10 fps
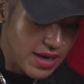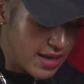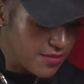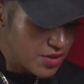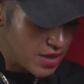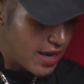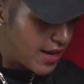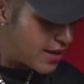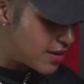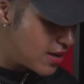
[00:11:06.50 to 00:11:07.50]
but I am gonna
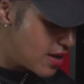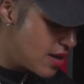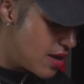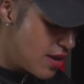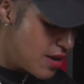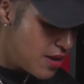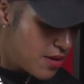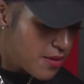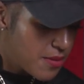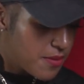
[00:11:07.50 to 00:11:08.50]
add
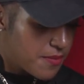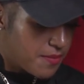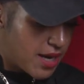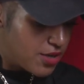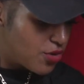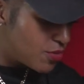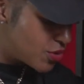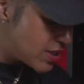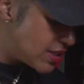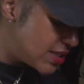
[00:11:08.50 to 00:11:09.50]
my
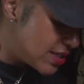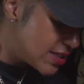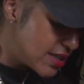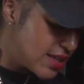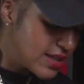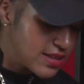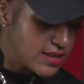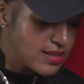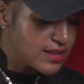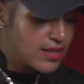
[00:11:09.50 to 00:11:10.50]
normal
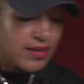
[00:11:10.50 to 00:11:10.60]
seasonings.